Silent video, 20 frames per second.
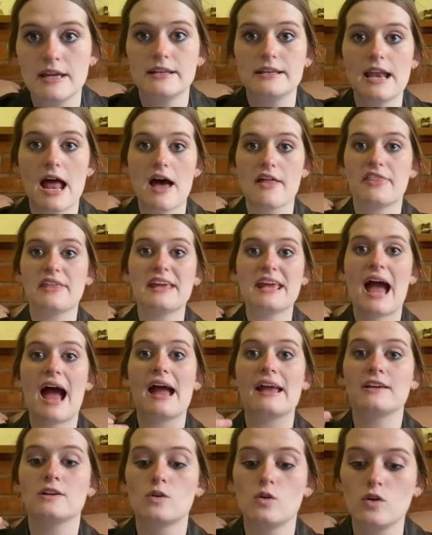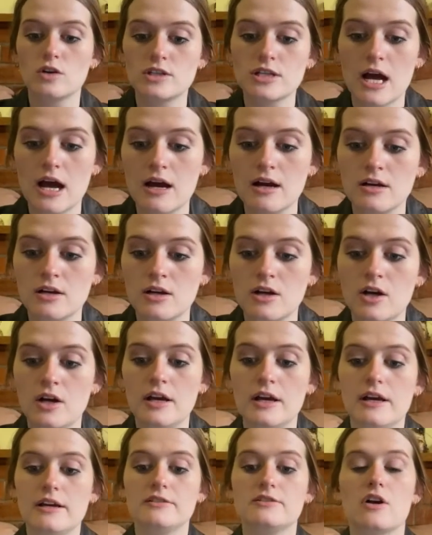Now the aorta
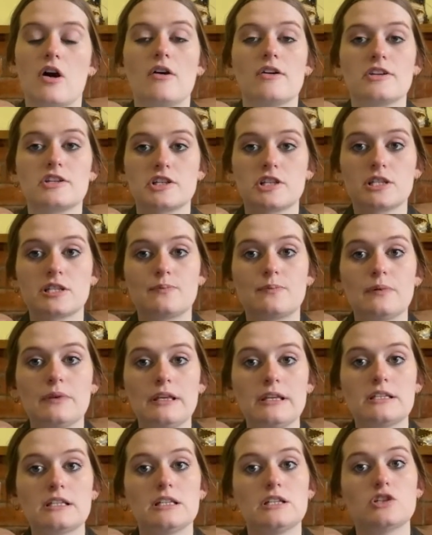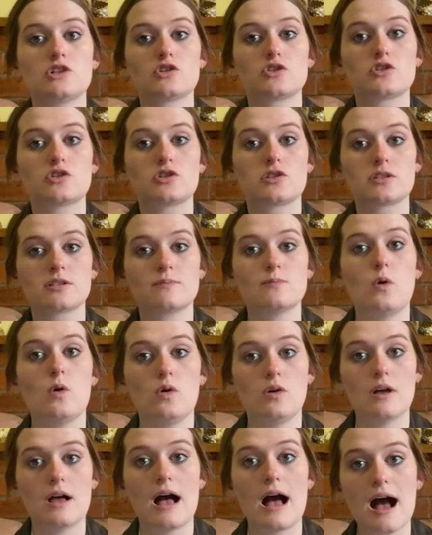is going to split into the
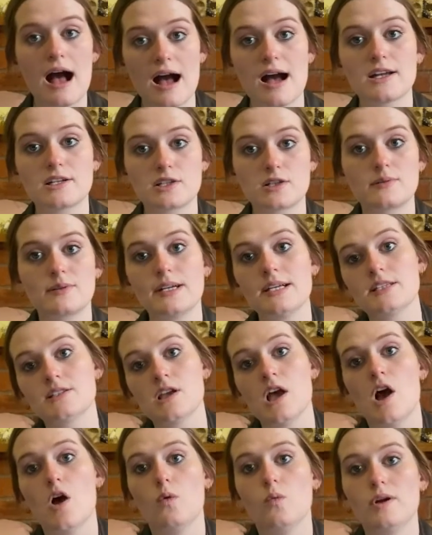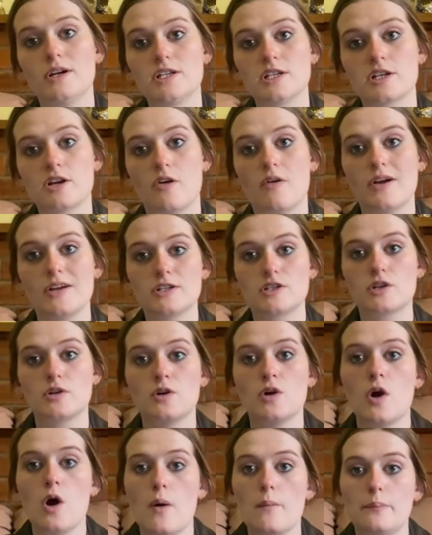smaller arteries, which are going
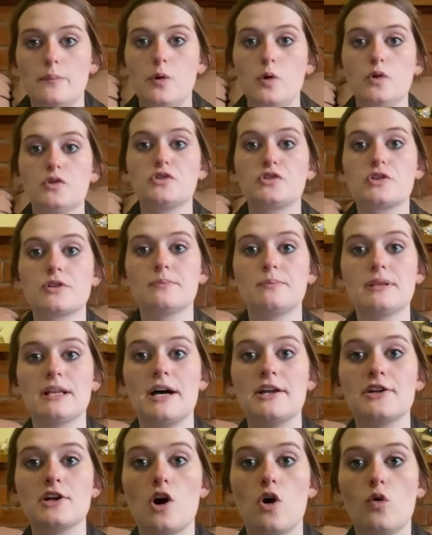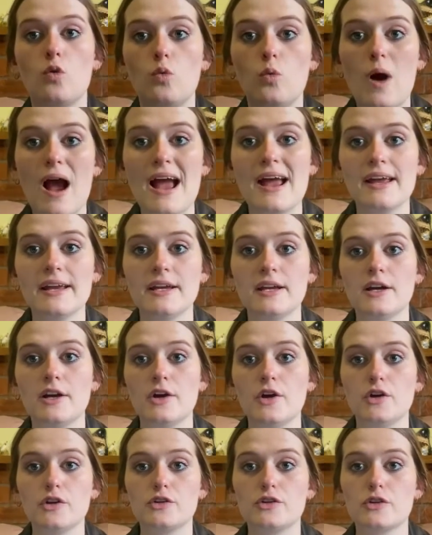to push the blood away
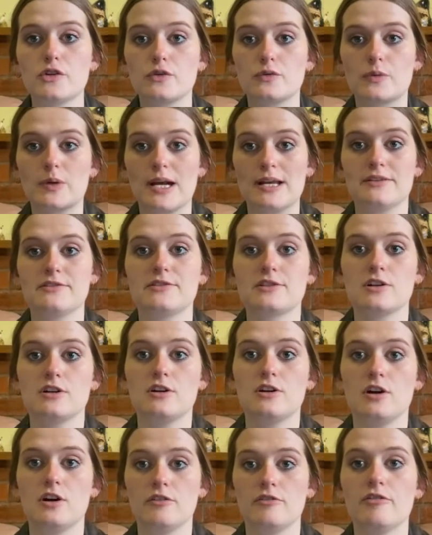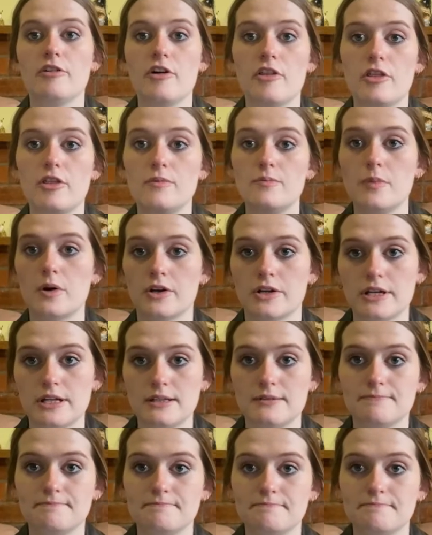to the rest of the body.